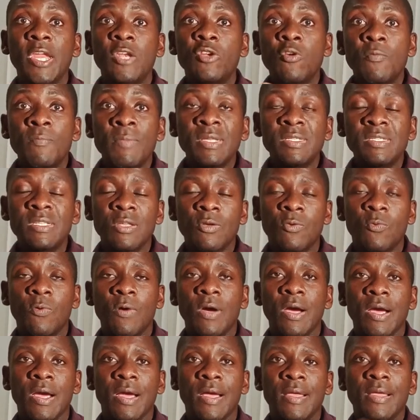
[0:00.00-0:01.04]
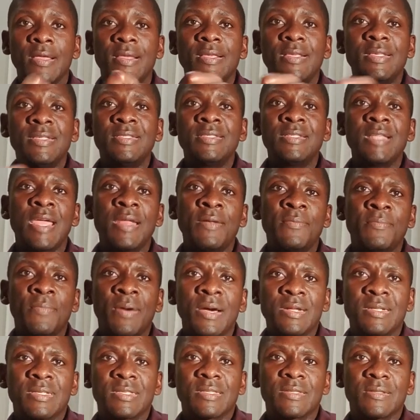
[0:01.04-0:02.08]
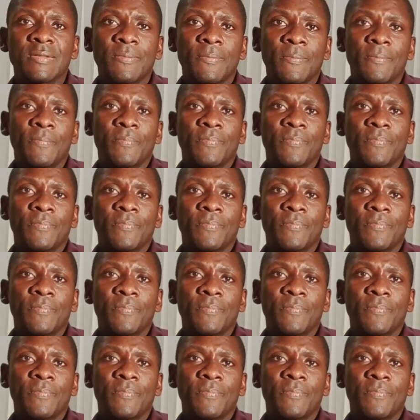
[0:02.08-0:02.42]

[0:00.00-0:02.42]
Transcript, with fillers: a domestic worker is nine months,